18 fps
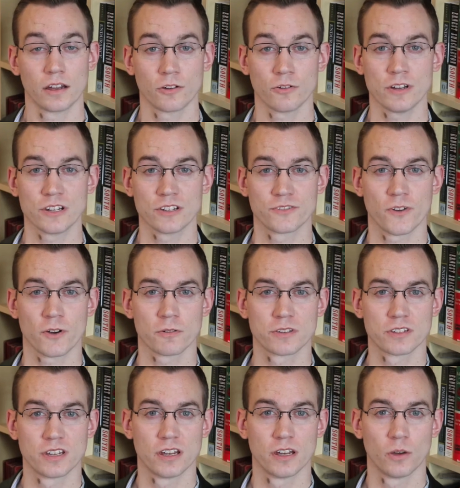Greetings
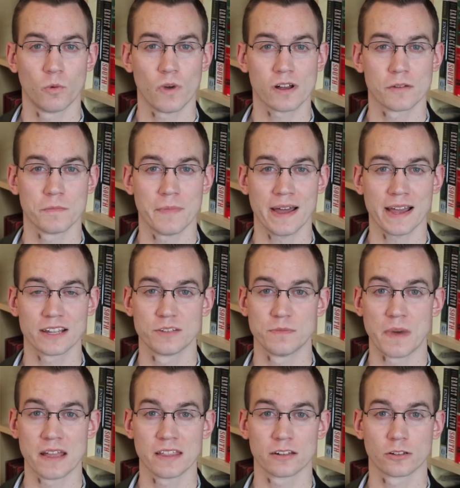folks, welcome back
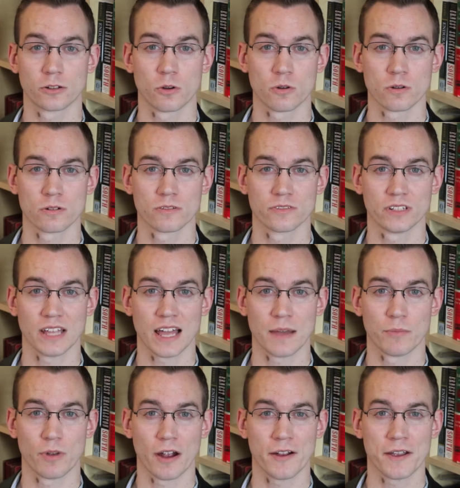to my little corner of the
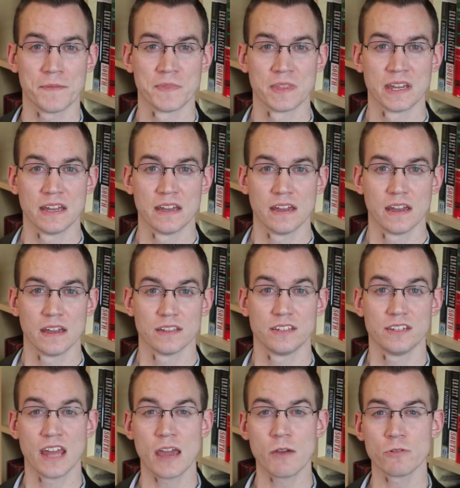library.
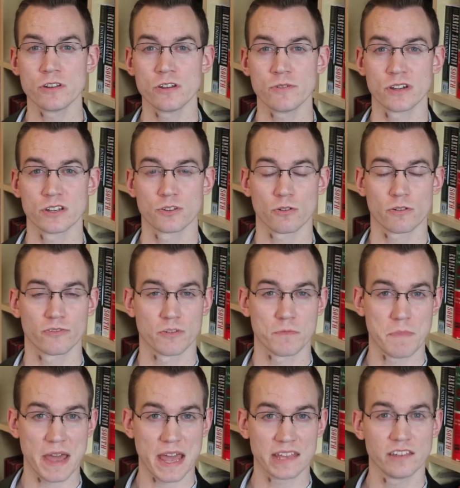Today we're doing a sort of
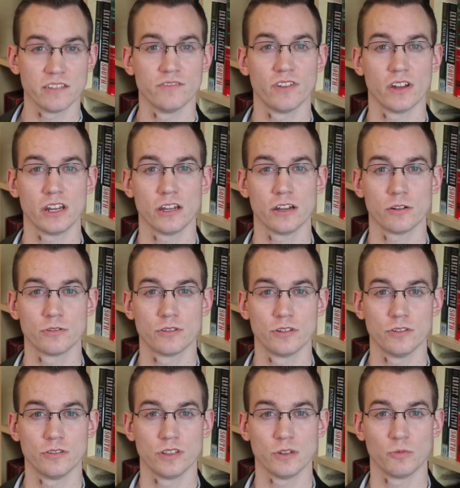companion video
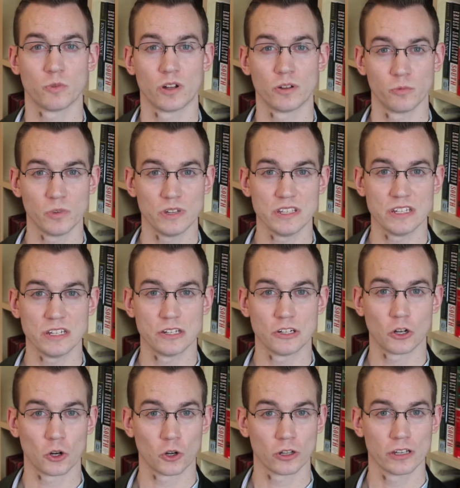to the one we
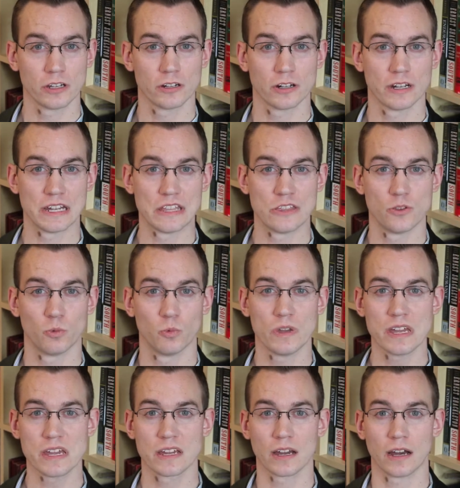did earlier in the
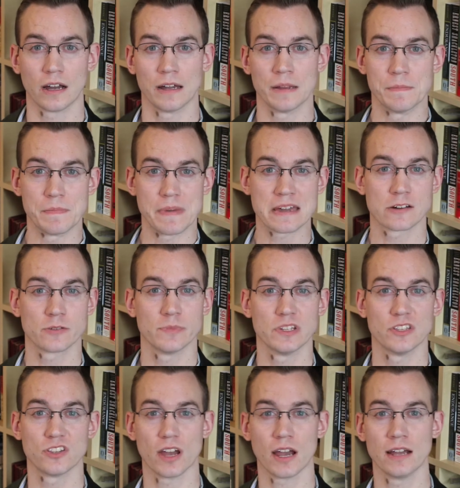week on
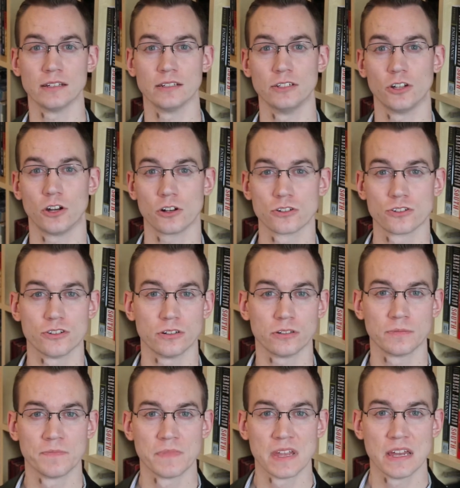Bannerman's Island
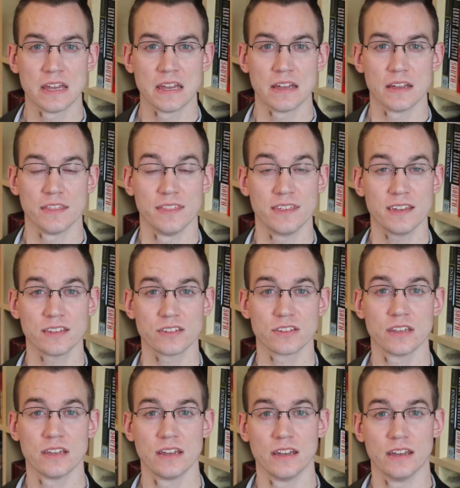Arsenal.
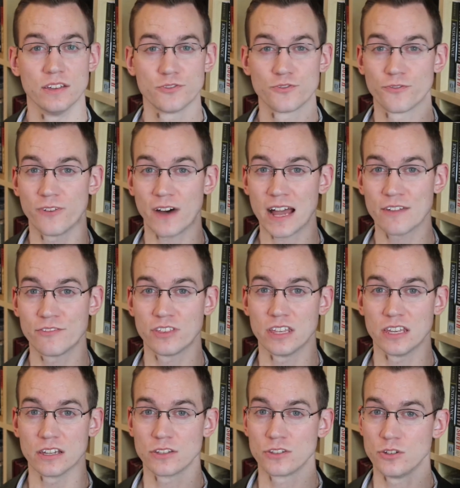This is 5
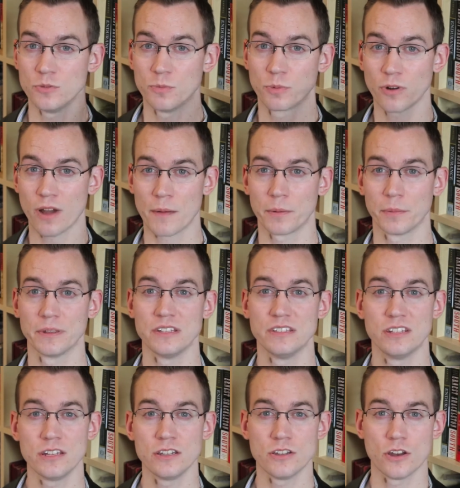things you probably
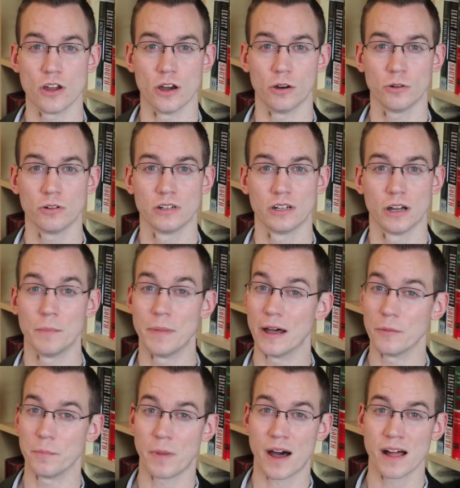didn't know
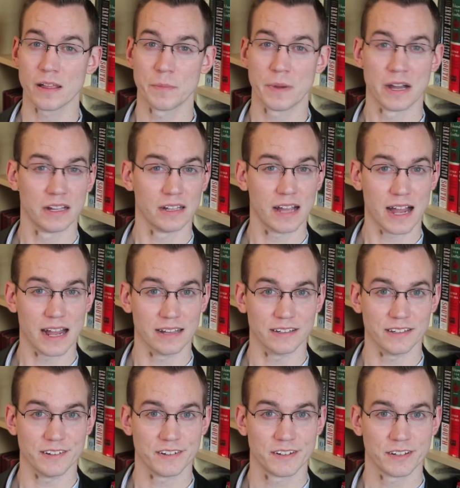about Pollepel
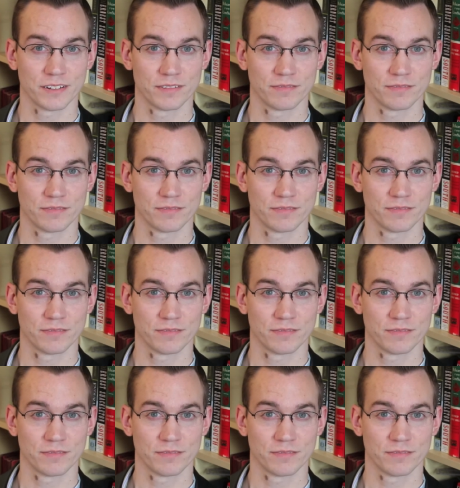Island.